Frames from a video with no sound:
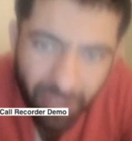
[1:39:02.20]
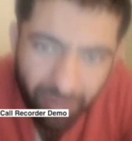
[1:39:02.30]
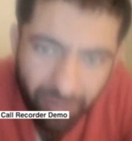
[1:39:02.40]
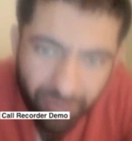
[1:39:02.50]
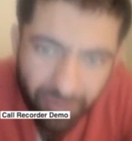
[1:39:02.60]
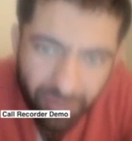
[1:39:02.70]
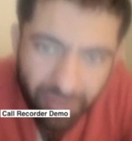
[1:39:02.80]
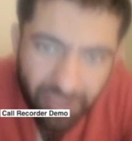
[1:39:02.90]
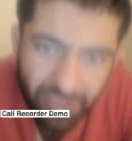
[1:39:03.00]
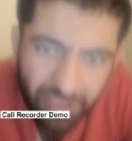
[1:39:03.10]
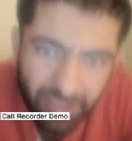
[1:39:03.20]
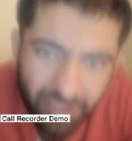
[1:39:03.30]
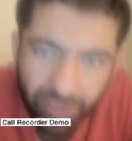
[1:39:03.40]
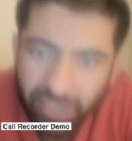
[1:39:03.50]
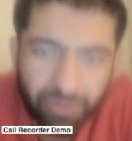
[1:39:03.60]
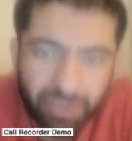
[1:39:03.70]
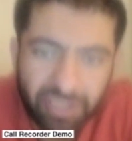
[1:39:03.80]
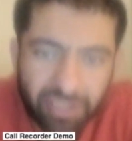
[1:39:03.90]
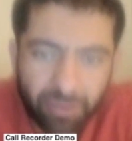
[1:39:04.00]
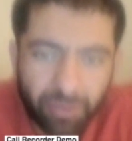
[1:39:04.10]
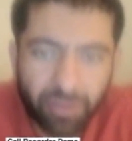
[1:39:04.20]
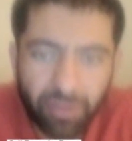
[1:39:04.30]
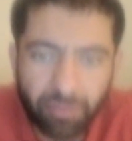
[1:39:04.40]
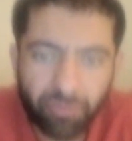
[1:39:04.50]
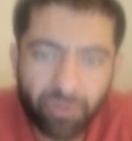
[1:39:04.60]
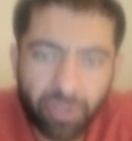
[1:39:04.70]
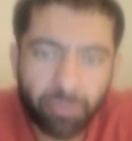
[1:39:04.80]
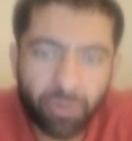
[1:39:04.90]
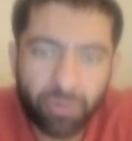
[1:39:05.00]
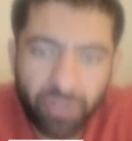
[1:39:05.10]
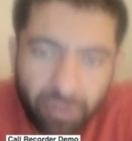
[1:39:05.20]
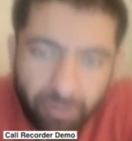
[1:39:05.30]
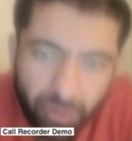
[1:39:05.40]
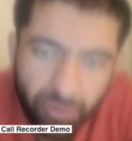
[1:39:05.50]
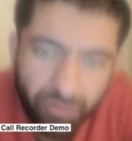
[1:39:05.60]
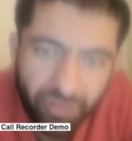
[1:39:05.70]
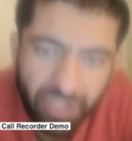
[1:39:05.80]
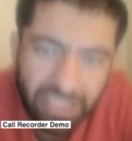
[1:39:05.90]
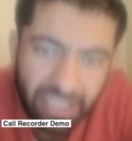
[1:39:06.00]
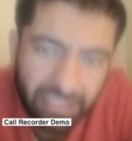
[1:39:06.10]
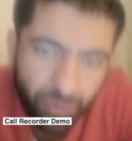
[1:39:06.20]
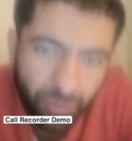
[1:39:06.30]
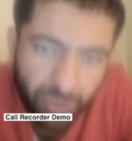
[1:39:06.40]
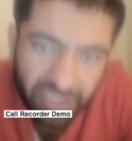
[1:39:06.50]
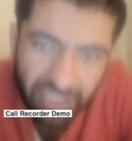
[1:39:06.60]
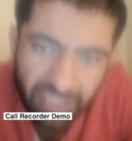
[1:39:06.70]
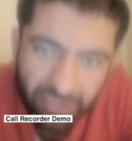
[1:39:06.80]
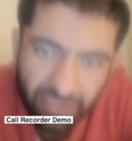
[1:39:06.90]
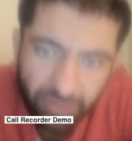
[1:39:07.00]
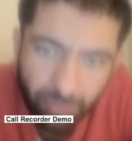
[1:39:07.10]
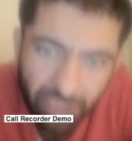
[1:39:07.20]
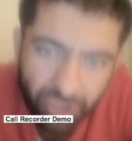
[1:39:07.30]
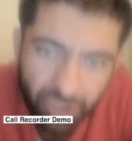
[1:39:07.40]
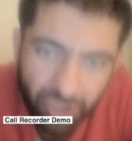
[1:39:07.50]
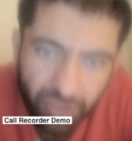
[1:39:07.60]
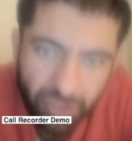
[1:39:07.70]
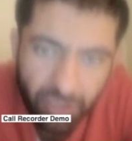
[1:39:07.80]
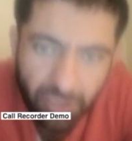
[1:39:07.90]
powerful, or improving your good feelings, like the vortex you mentioned.